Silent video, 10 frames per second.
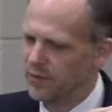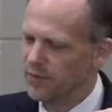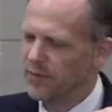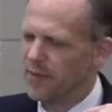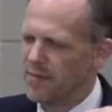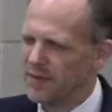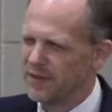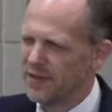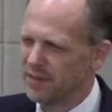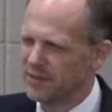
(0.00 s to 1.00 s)
We might be
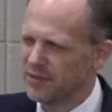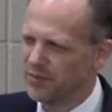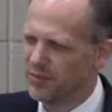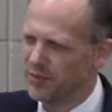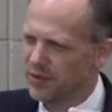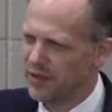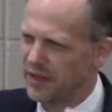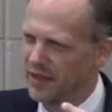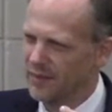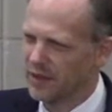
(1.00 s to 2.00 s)
tempted when we're
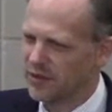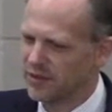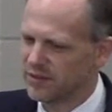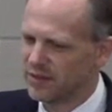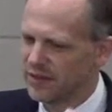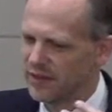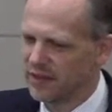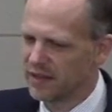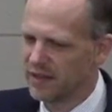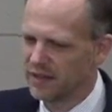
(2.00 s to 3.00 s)
thinking about this to
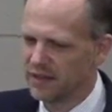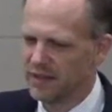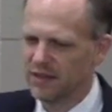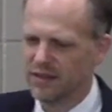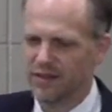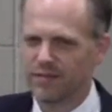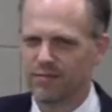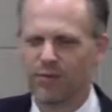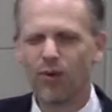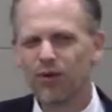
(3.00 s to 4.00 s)
think,
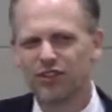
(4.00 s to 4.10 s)
poor